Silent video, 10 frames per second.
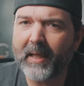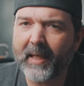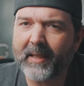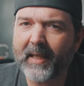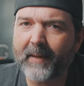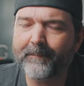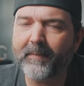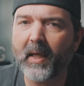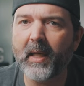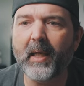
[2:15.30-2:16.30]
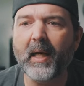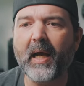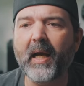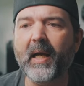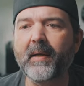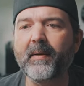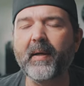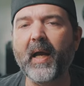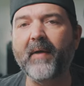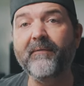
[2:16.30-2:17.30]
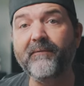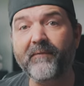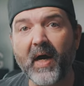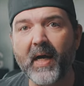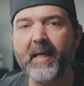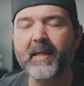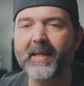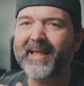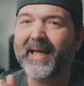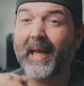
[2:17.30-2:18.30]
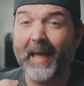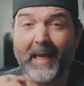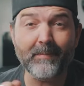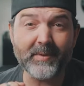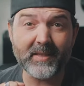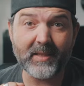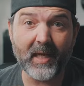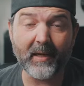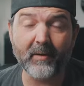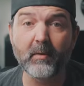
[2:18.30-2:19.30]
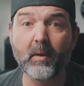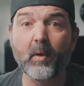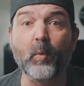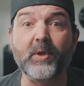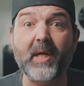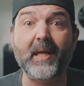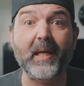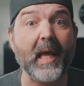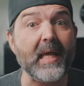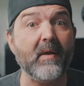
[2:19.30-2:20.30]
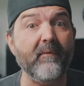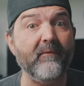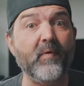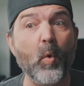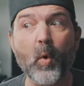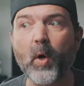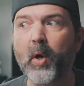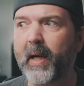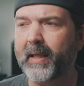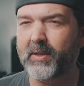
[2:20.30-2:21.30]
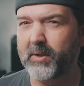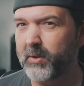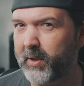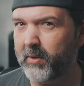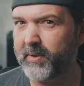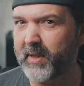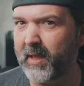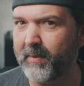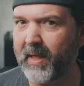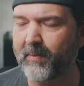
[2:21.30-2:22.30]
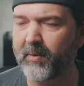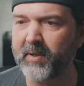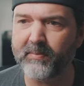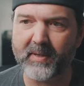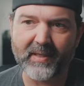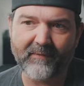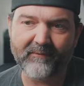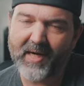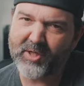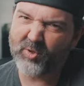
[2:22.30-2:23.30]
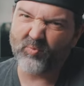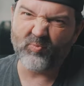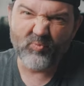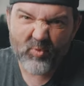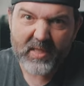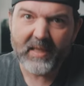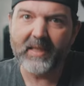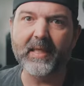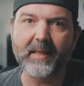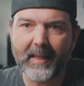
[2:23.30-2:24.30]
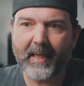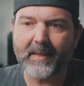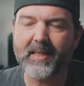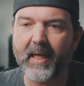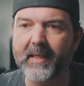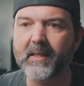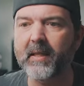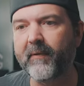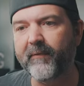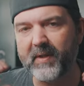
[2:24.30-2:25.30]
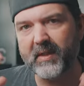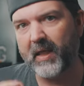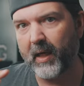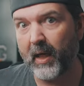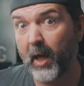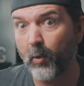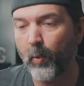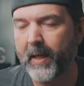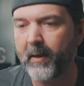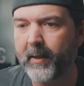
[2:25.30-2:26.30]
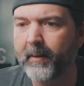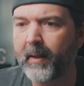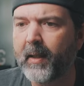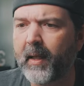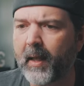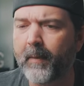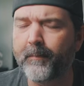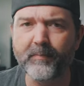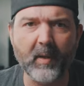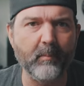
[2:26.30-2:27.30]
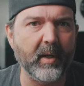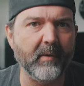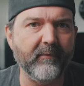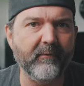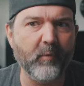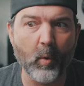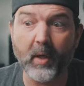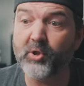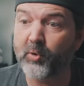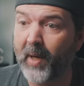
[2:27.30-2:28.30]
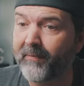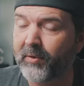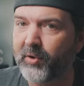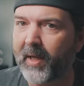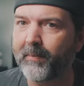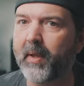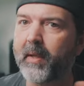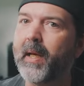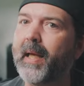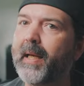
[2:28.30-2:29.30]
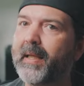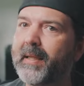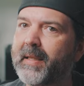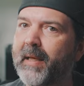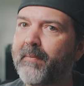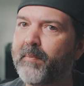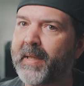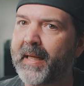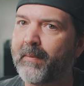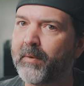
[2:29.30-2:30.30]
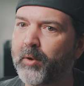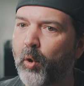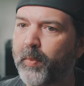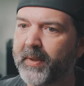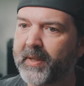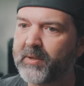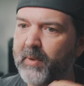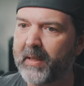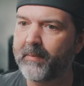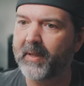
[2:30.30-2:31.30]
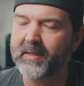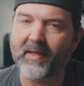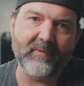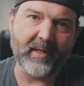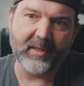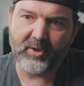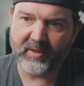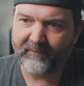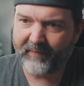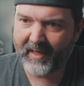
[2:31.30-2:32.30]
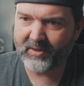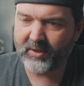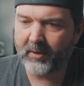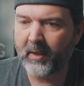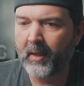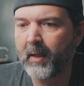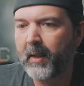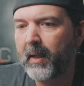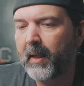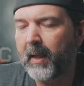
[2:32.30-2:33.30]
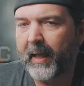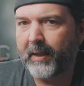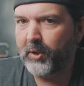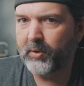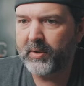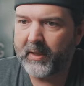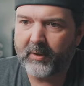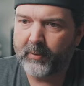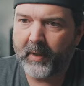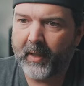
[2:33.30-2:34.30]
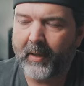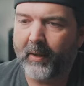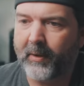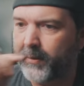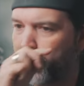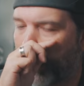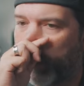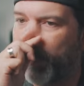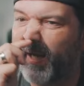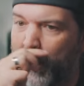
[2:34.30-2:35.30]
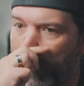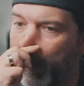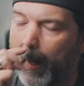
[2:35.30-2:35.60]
like that. I find the clamp style, which I like for like studio setup cameras, because I find you can really get that tight if it's got a lot of weight on it. Um, but for a travel tripod, I like them being able to open this way, because I find it's just faster. And usually you and I aren't uh,